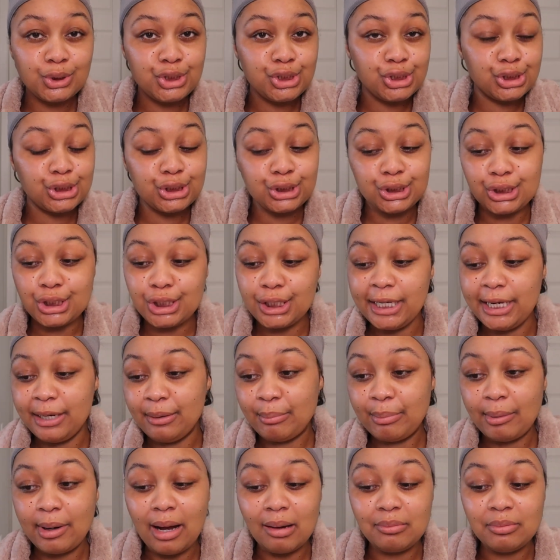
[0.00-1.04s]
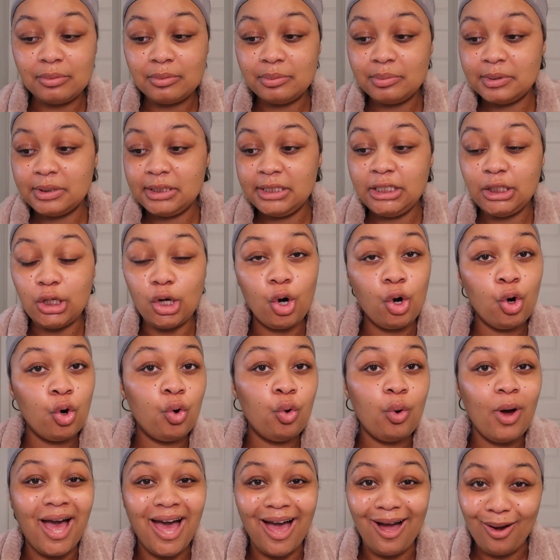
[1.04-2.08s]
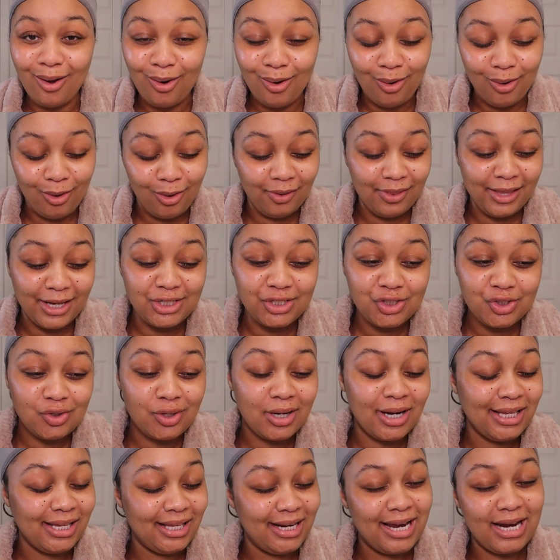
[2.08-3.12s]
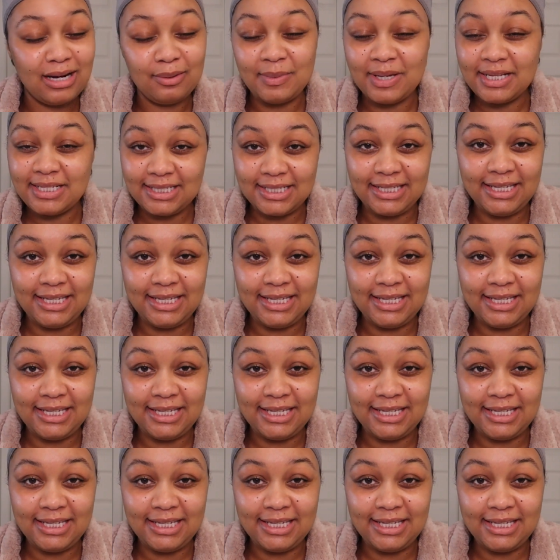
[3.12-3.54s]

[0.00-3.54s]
sugar, and probably old alcohol that's trying to get out of my